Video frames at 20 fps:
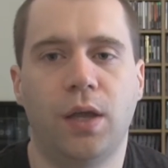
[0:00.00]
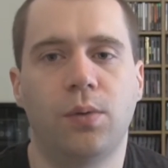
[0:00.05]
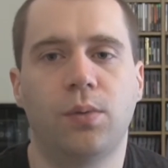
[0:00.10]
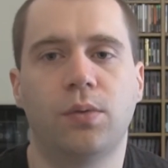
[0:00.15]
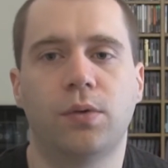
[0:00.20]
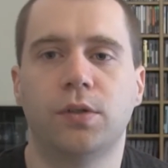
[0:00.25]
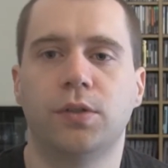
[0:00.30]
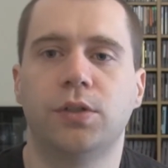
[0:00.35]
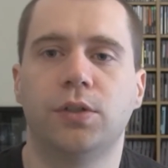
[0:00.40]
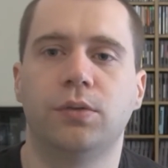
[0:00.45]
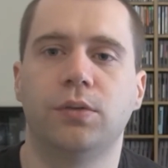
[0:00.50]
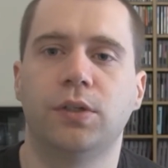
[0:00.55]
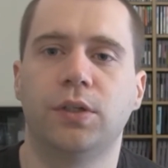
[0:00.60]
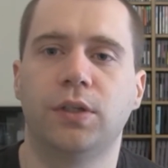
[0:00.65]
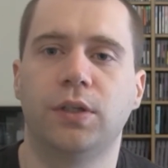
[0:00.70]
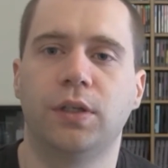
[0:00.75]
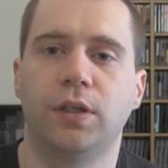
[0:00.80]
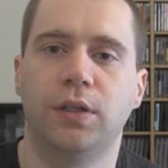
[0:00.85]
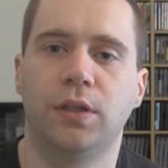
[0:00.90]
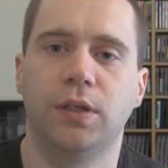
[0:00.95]
we're
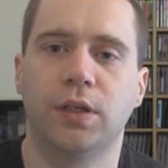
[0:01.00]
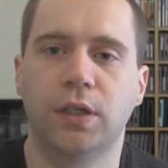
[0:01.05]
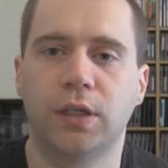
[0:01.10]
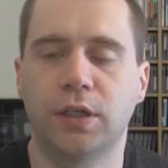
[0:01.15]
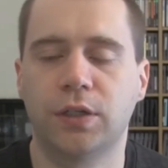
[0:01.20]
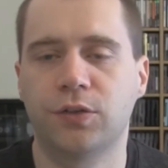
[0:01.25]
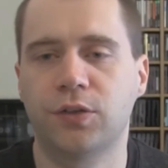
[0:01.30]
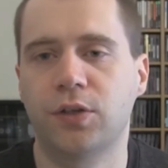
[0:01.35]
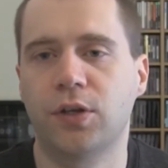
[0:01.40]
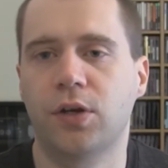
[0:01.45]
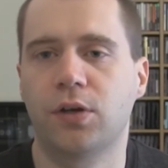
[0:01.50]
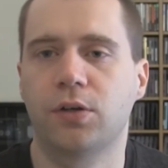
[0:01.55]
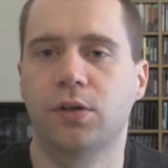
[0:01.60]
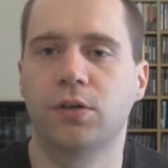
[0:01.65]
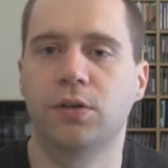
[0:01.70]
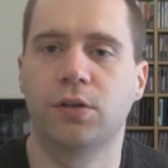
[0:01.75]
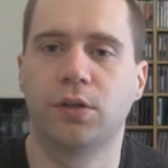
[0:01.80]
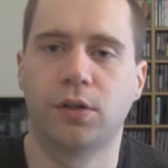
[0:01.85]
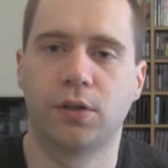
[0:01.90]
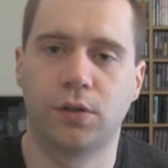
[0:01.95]
doing the
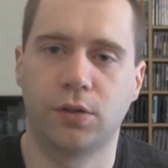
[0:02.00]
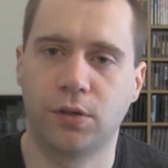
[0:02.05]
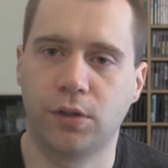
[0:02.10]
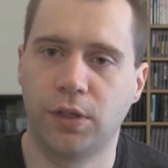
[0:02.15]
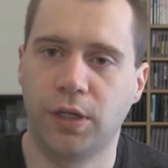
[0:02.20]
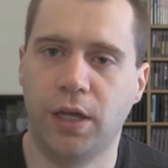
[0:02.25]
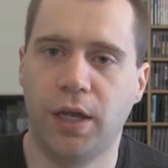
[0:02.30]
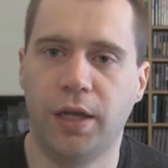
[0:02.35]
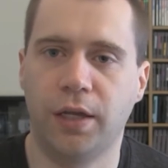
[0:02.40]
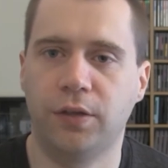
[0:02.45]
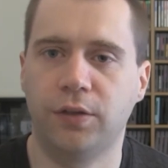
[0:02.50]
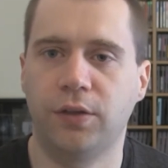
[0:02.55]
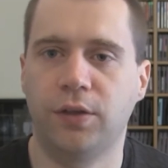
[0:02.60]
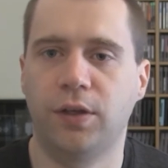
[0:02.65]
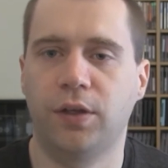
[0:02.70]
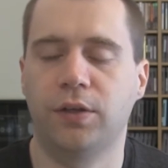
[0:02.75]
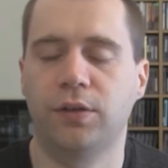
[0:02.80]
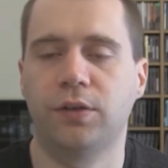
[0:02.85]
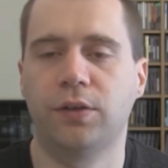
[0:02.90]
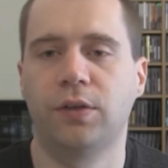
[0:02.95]
Kickstarter, the early
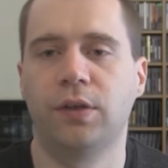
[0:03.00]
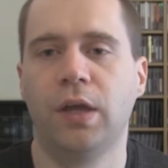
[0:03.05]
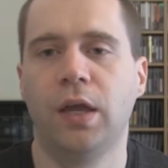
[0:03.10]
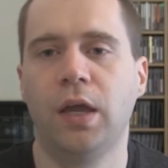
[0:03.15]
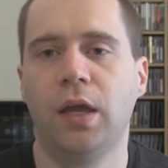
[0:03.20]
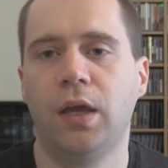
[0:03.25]
access,